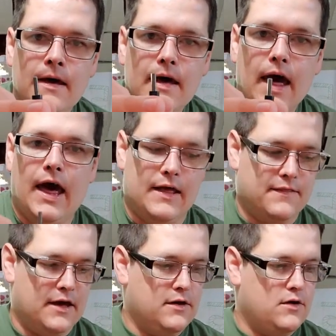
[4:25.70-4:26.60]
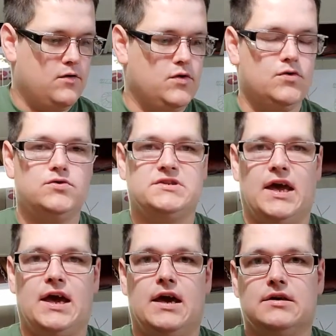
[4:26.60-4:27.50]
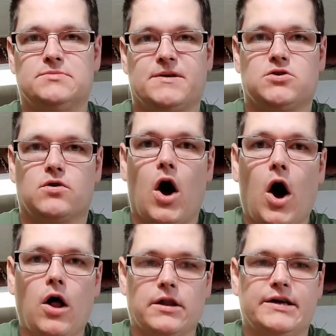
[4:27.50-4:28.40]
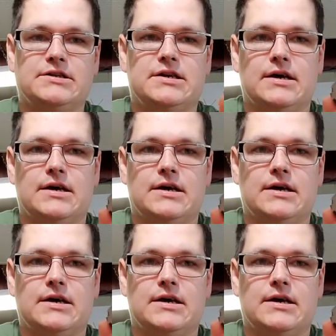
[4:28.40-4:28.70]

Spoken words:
and you use a special collet